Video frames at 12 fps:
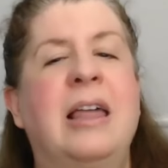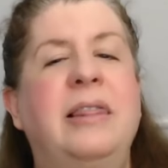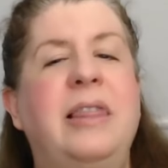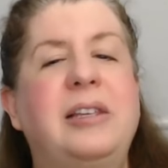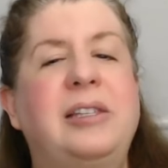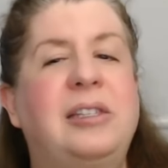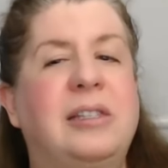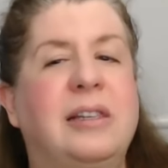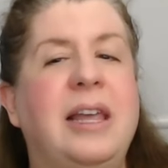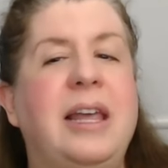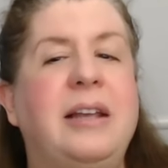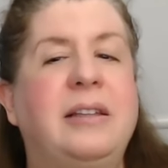This
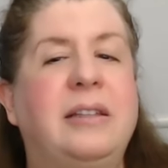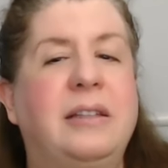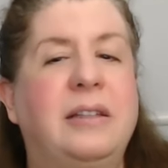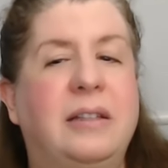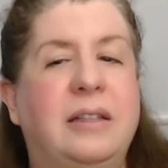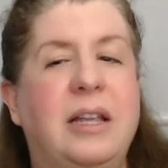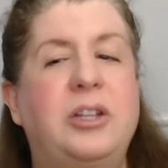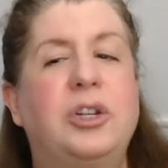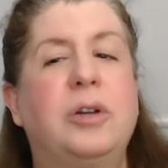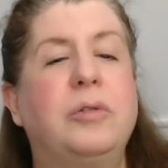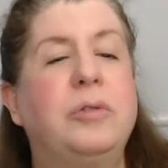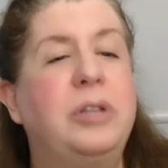sleek
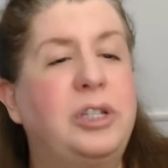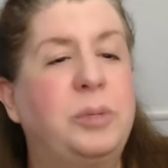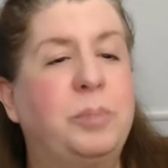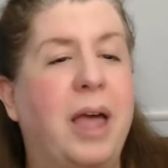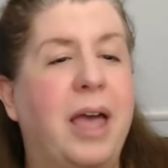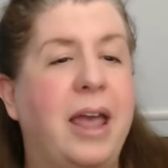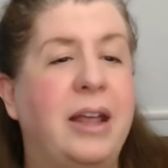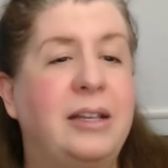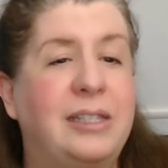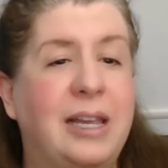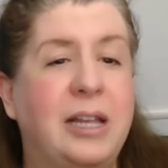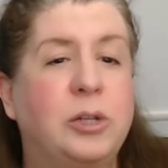digital display
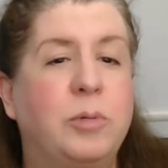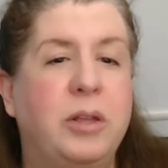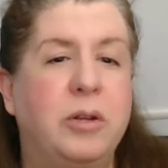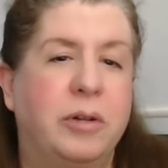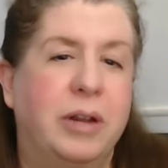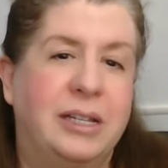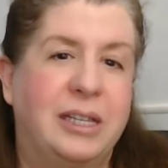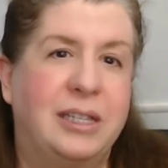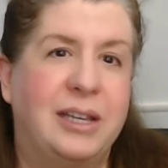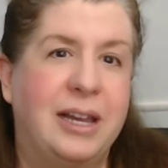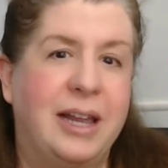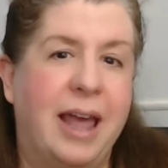syncs with your
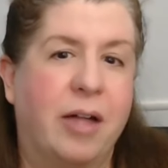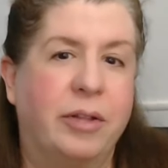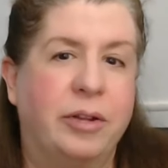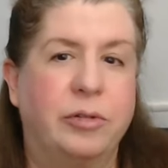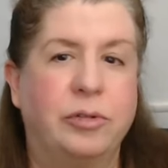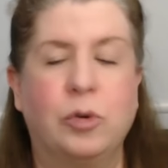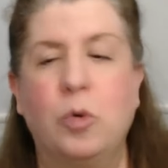existing calendars,